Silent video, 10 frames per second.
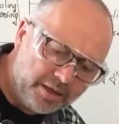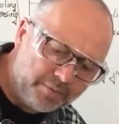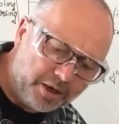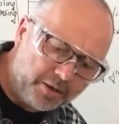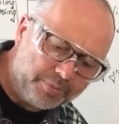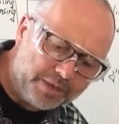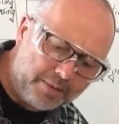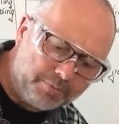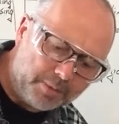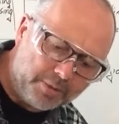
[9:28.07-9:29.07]

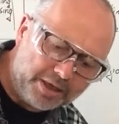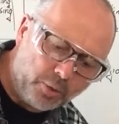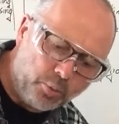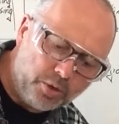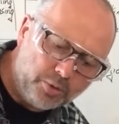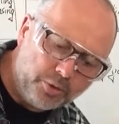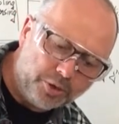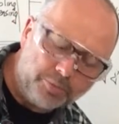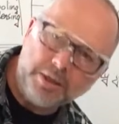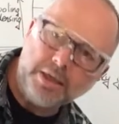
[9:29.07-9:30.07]
that bubbling will
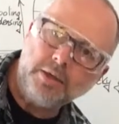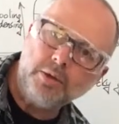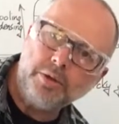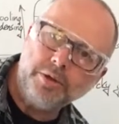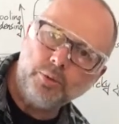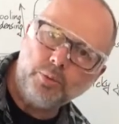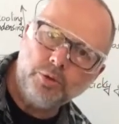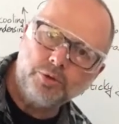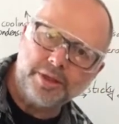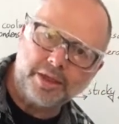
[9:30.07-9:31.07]
not be the
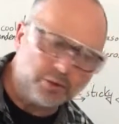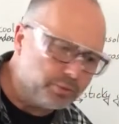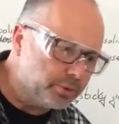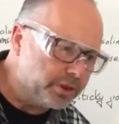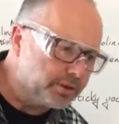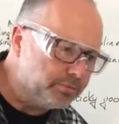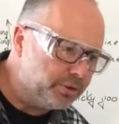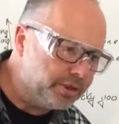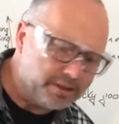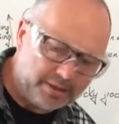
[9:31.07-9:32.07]
water in there, because water doesn't
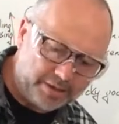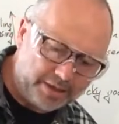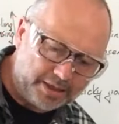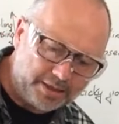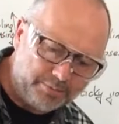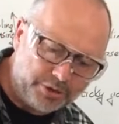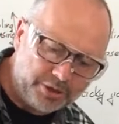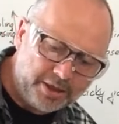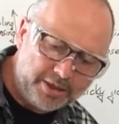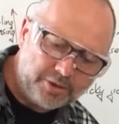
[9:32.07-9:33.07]
boil at that temperature,